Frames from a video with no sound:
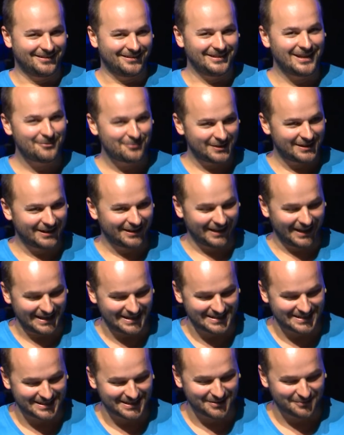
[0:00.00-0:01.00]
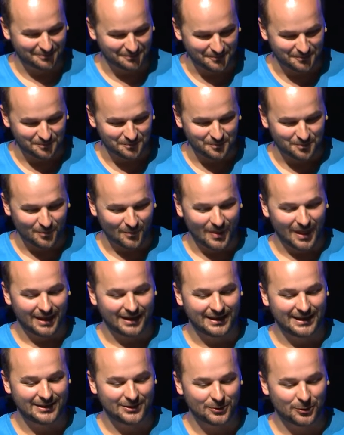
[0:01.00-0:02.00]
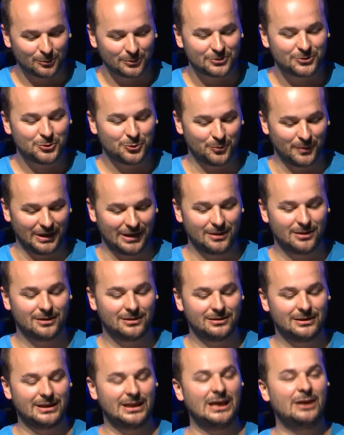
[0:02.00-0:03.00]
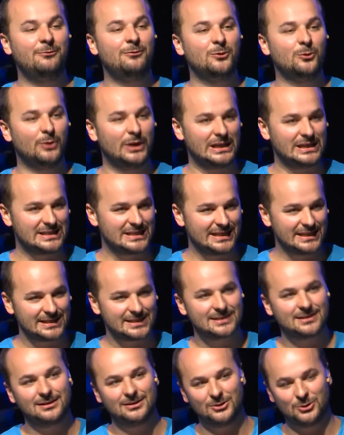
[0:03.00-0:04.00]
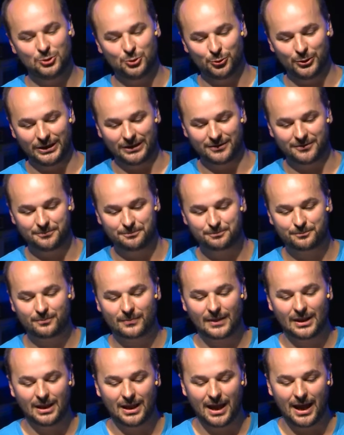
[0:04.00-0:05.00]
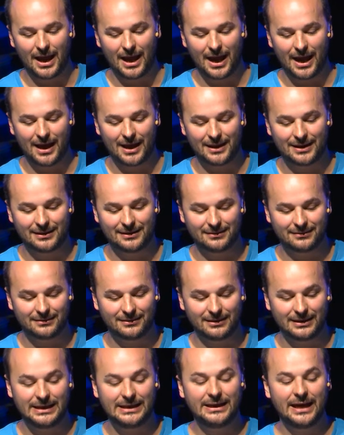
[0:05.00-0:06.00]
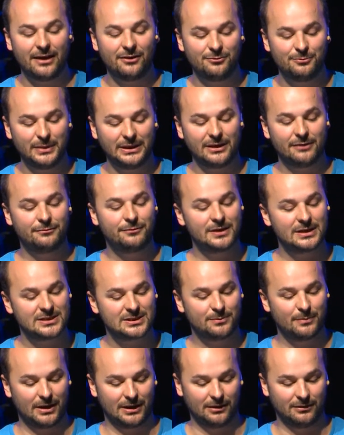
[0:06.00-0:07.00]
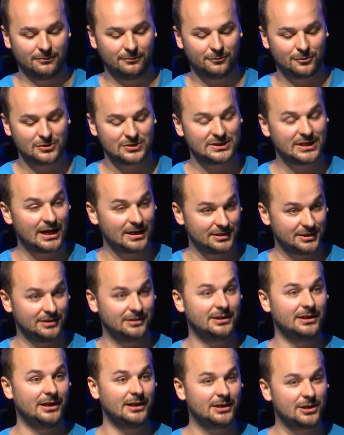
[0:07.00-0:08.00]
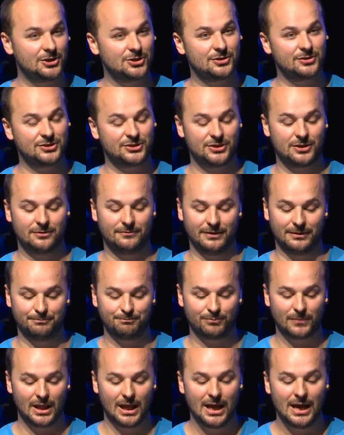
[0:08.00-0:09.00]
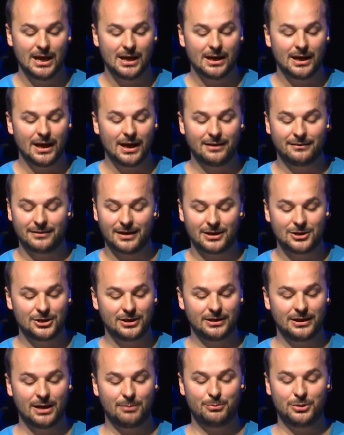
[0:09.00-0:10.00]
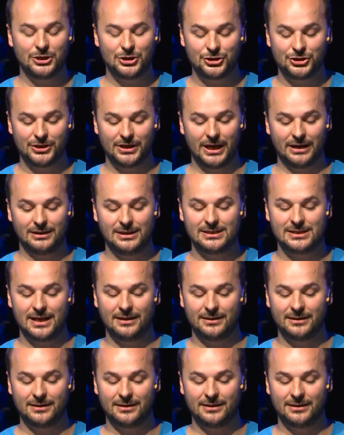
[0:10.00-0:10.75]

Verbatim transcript: Nevertheless, he told to me, if you insist, do it. And he gave me the first money for starting the initial survey. And I really appreciate this